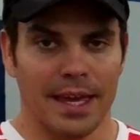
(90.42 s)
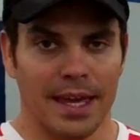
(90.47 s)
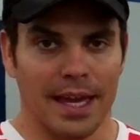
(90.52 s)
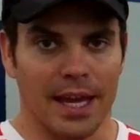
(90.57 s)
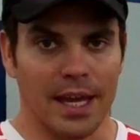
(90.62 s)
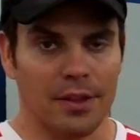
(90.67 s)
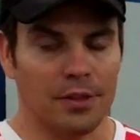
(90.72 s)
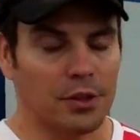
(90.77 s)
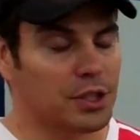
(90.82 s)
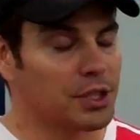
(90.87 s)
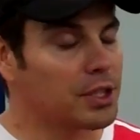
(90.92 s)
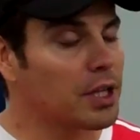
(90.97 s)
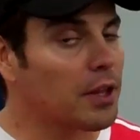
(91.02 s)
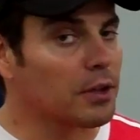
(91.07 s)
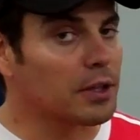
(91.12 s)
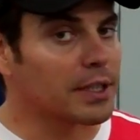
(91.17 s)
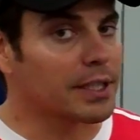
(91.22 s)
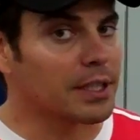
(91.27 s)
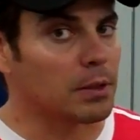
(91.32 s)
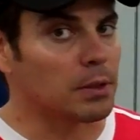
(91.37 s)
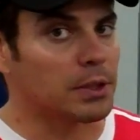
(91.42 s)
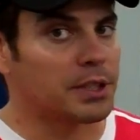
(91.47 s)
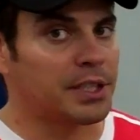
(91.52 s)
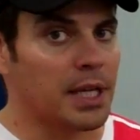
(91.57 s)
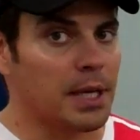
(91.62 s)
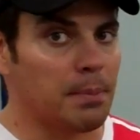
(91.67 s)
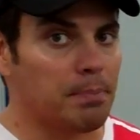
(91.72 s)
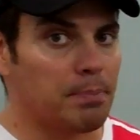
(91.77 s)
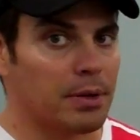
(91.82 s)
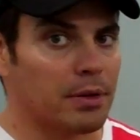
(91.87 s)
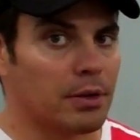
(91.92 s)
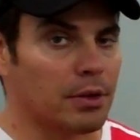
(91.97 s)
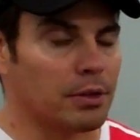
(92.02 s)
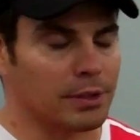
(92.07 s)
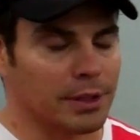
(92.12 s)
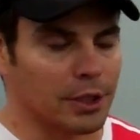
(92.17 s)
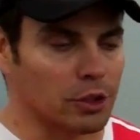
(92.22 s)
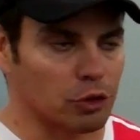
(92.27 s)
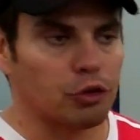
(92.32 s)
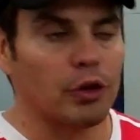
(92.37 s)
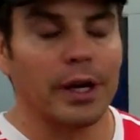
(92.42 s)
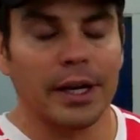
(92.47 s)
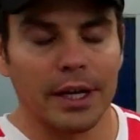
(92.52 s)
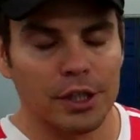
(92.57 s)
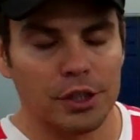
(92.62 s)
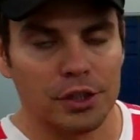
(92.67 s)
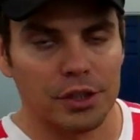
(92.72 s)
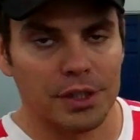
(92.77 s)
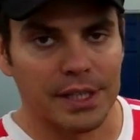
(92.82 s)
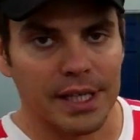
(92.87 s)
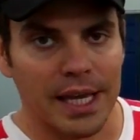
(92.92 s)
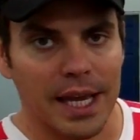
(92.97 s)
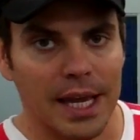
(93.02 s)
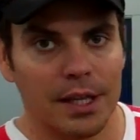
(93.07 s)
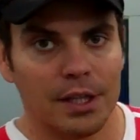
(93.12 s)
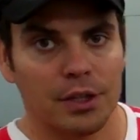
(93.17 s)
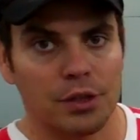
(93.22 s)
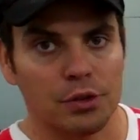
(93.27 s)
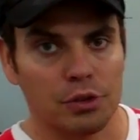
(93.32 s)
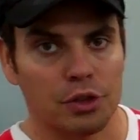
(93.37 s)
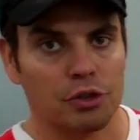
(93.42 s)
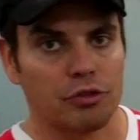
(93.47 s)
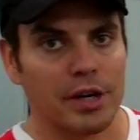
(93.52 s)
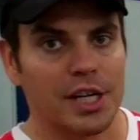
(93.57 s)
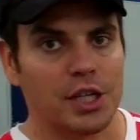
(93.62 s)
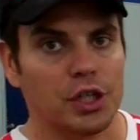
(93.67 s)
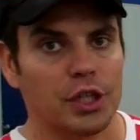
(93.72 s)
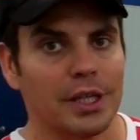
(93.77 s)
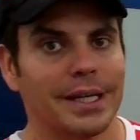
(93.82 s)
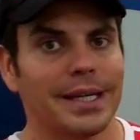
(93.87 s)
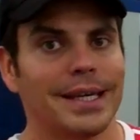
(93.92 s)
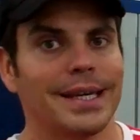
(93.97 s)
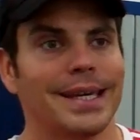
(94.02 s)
And there's another little tip, or little trick I should say, to stretching,